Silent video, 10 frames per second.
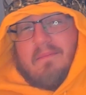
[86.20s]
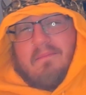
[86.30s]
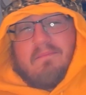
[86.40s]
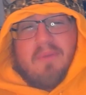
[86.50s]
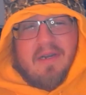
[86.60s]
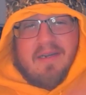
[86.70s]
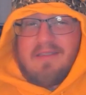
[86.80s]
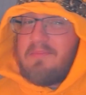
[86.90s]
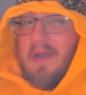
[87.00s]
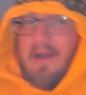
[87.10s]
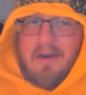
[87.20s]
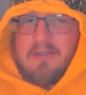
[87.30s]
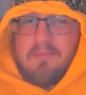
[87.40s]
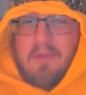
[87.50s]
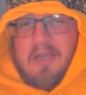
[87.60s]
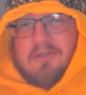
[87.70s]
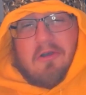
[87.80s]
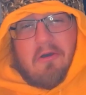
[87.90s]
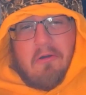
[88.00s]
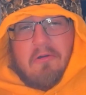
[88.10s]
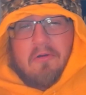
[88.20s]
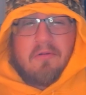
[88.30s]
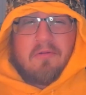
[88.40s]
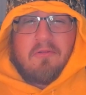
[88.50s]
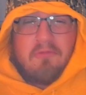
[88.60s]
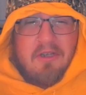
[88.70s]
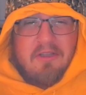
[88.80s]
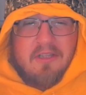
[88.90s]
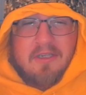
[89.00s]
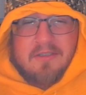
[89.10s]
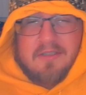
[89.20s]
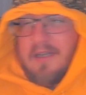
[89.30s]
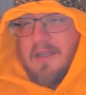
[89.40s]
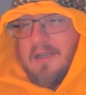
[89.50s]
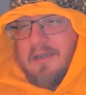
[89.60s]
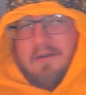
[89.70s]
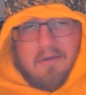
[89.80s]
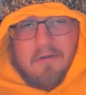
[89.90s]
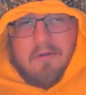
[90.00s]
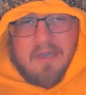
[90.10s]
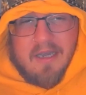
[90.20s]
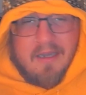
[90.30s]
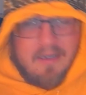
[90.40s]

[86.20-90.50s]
But it's about outer space. Oh, 3 things I like. Okay.